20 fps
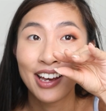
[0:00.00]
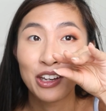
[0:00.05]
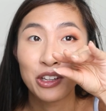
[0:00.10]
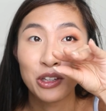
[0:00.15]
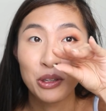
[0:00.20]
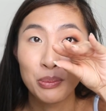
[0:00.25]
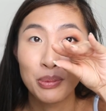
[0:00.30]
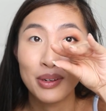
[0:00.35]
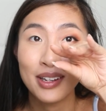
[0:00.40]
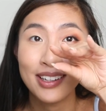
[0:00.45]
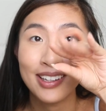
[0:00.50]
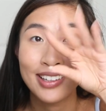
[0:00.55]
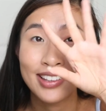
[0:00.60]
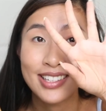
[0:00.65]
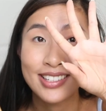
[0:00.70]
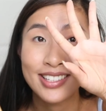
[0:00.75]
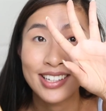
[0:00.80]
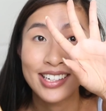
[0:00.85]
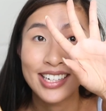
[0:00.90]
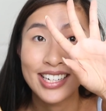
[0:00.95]
and
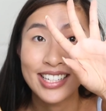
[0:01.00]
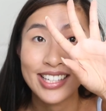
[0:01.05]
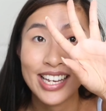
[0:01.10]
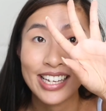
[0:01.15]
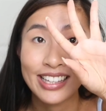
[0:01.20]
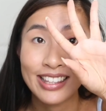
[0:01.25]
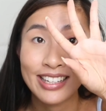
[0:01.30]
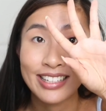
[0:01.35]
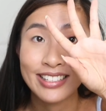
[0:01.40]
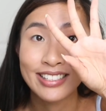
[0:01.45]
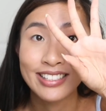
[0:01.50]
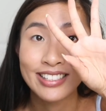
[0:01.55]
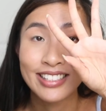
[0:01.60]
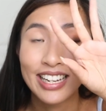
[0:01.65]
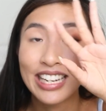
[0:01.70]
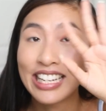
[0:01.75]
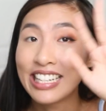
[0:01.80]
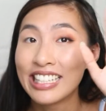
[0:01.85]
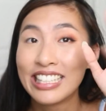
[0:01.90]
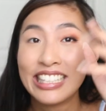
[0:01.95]
then suddenly it's like this,
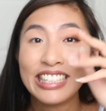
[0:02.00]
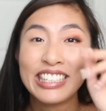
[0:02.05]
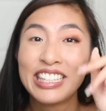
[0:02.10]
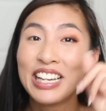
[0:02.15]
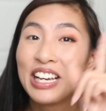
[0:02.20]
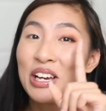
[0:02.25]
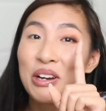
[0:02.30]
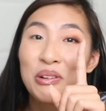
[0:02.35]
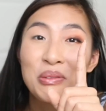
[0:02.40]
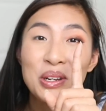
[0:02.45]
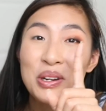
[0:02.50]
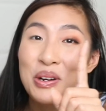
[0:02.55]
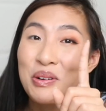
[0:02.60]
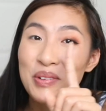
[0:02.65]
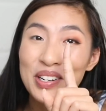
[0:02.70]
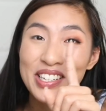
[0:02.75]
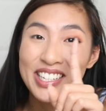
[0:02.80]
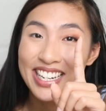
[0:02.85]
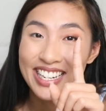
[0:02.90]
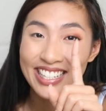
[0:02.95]
and we don't
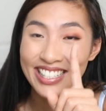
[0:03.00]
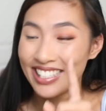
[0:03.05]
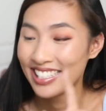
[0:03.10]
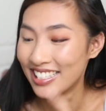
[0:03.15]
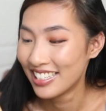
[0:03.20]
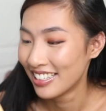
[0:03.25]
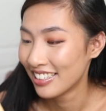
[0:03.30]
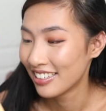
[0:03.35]
want this.